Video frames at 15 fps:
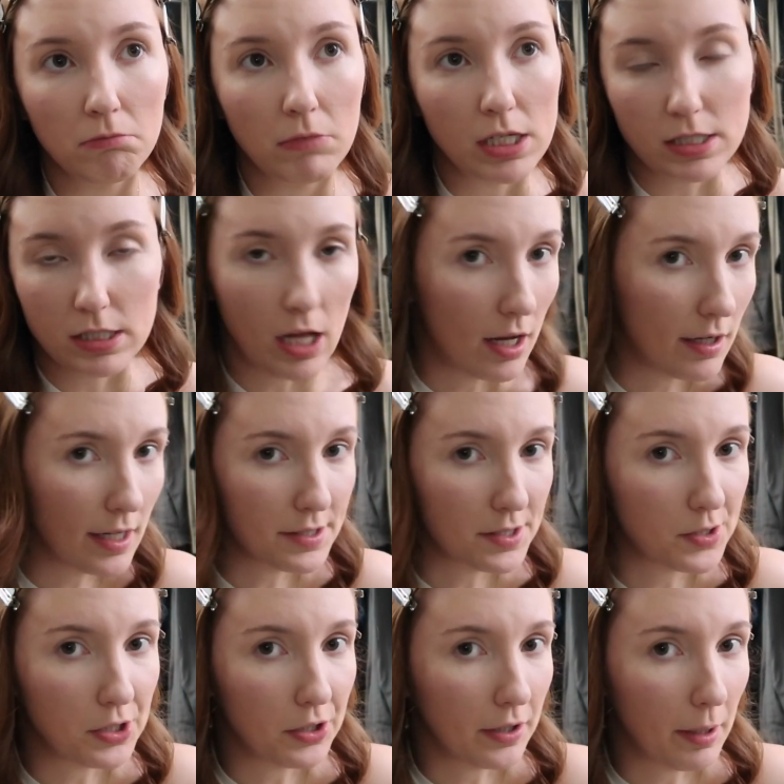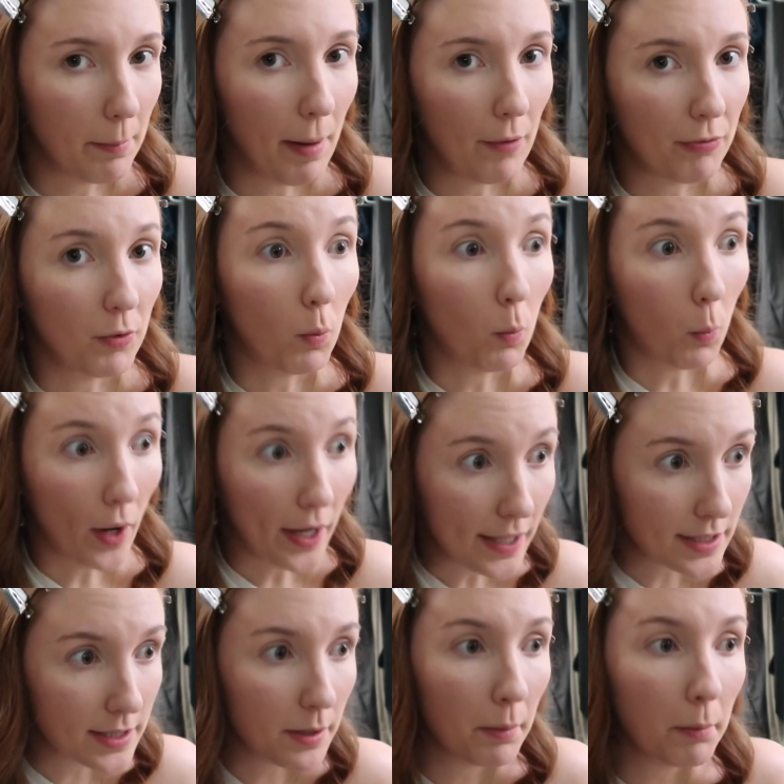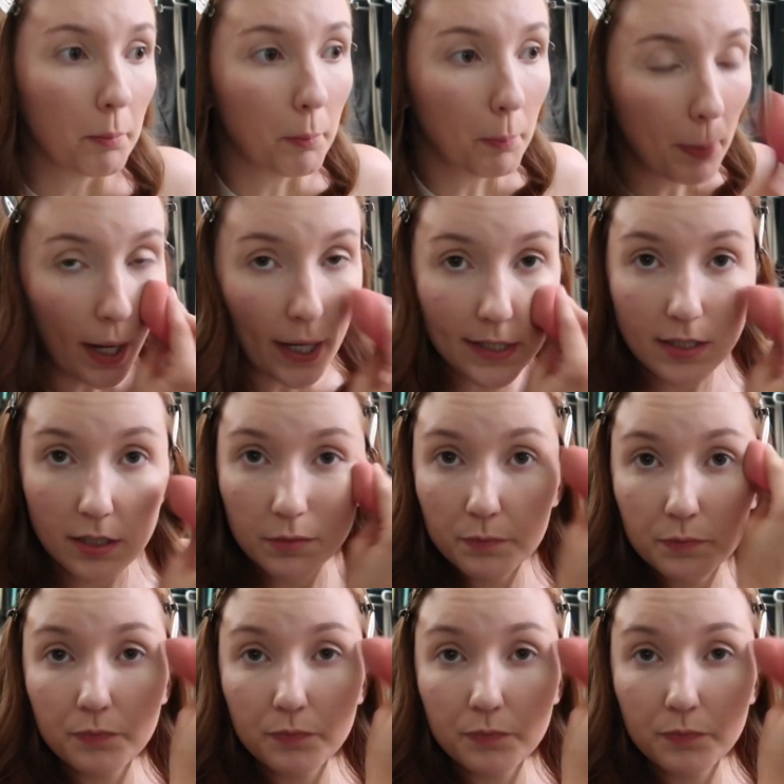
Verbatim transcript: it's not necessarily about the weight, but